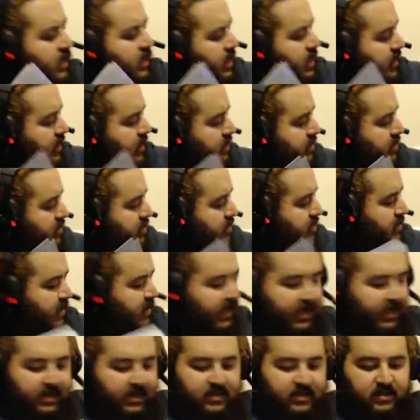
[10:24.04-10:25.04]
This looks
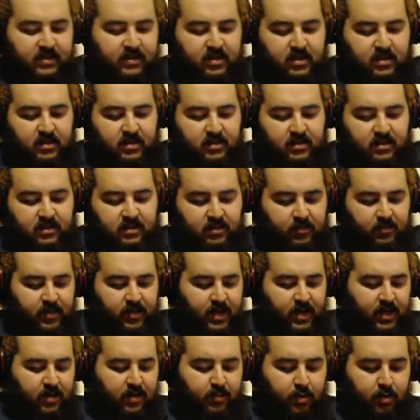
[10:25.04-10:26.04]
like it's some
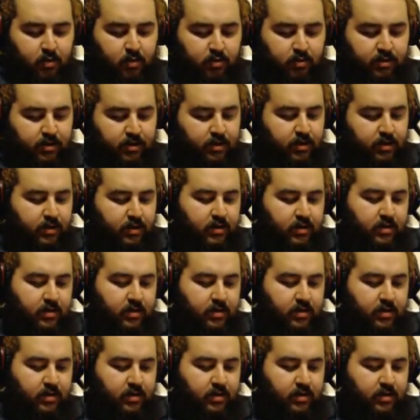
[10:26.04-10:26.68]
kind of poster.